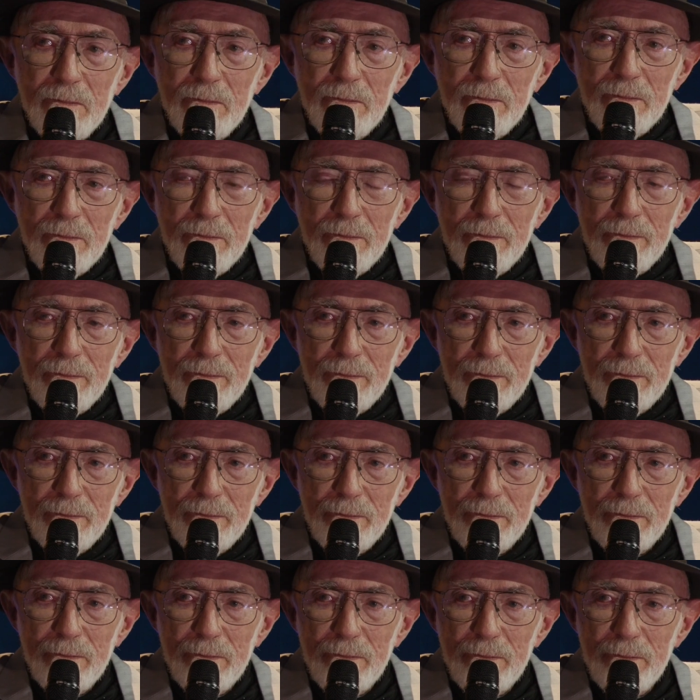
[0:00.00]
one of the
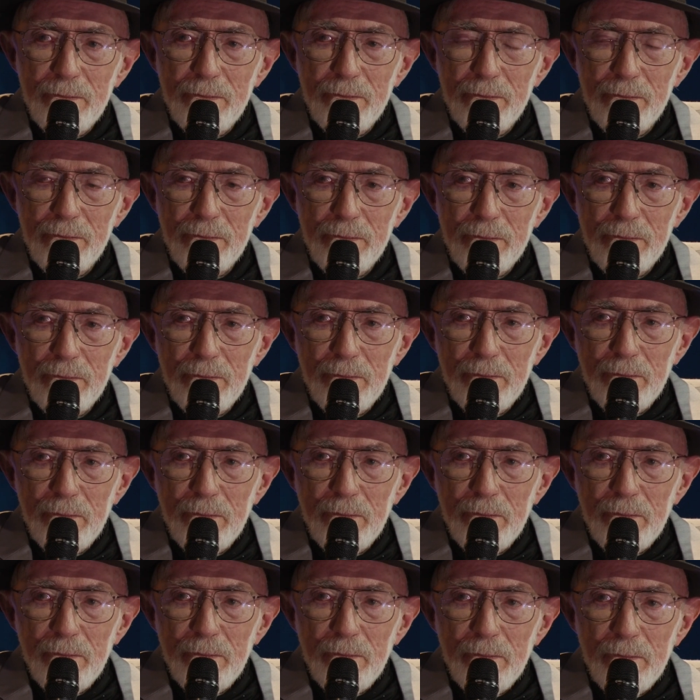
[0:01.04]
great
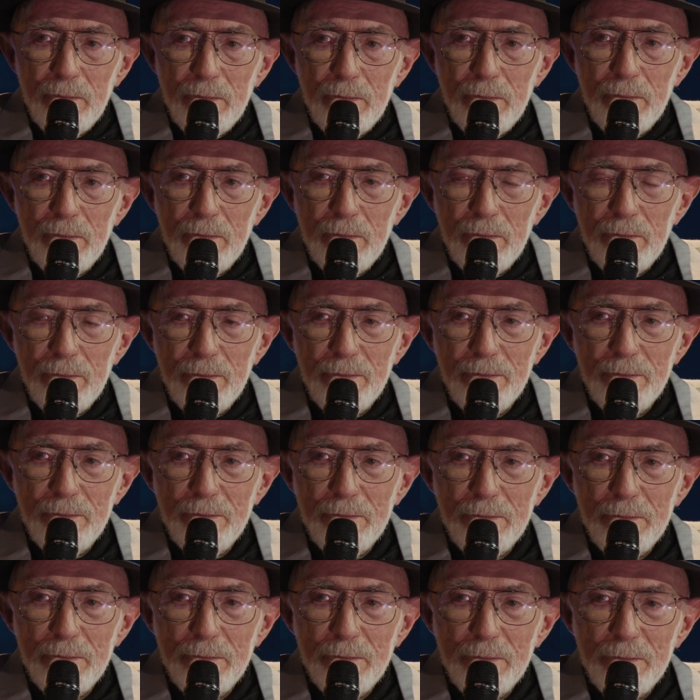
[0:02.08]
textbooks, right? But it's very
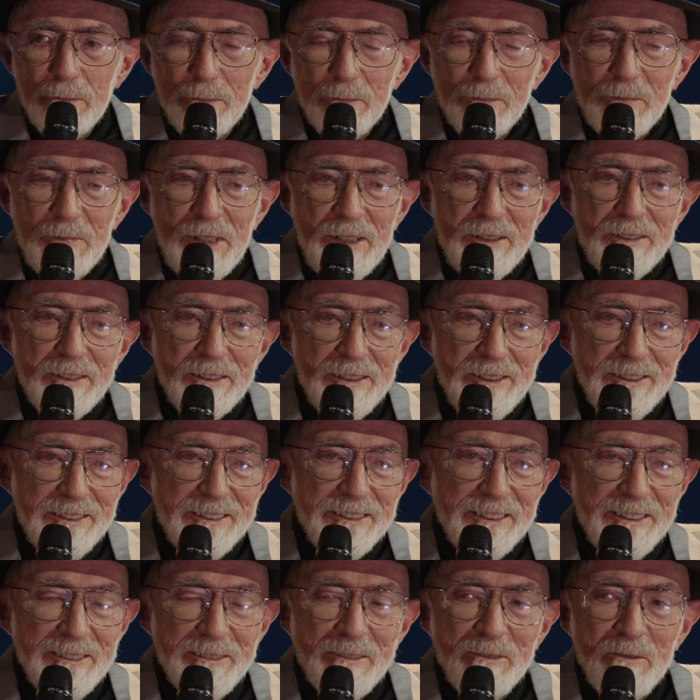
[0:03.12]
big. But I
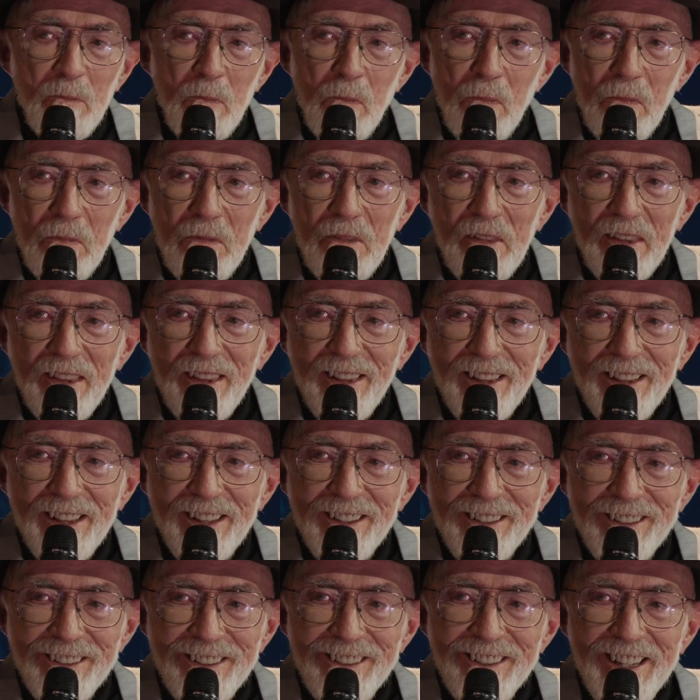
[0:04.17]
think you can get it in 5
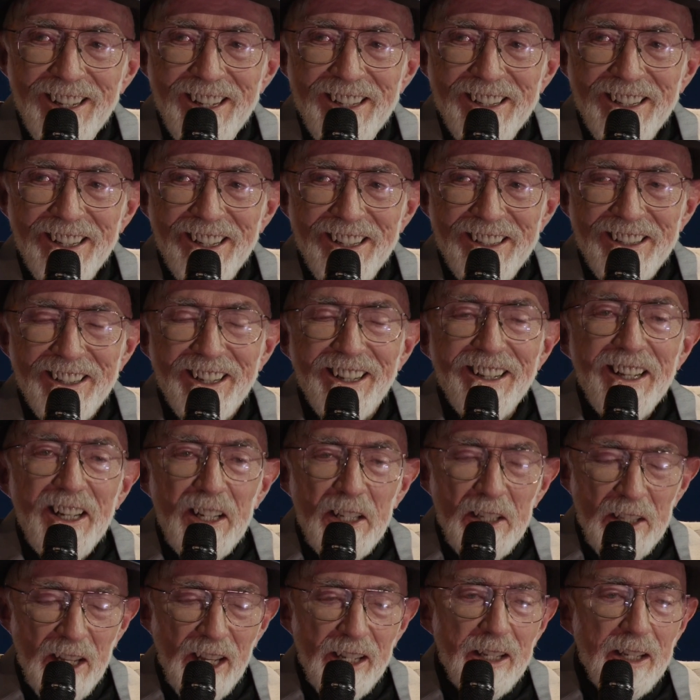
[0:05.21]
books now, can't you? Because
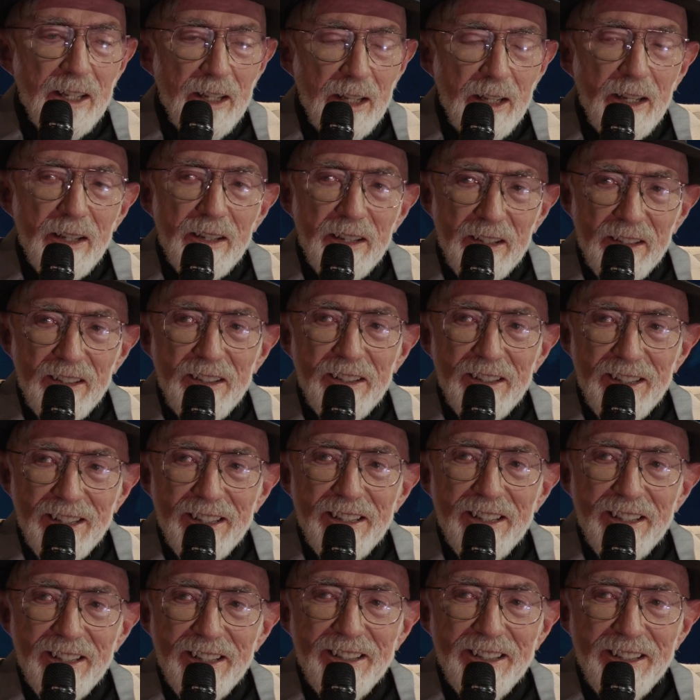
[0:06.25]
if you want smaller versions
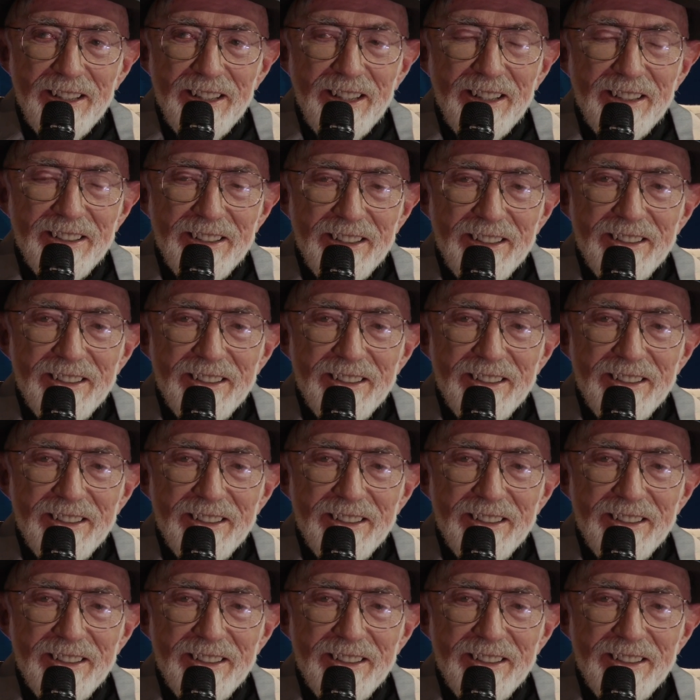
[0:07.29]
of it, you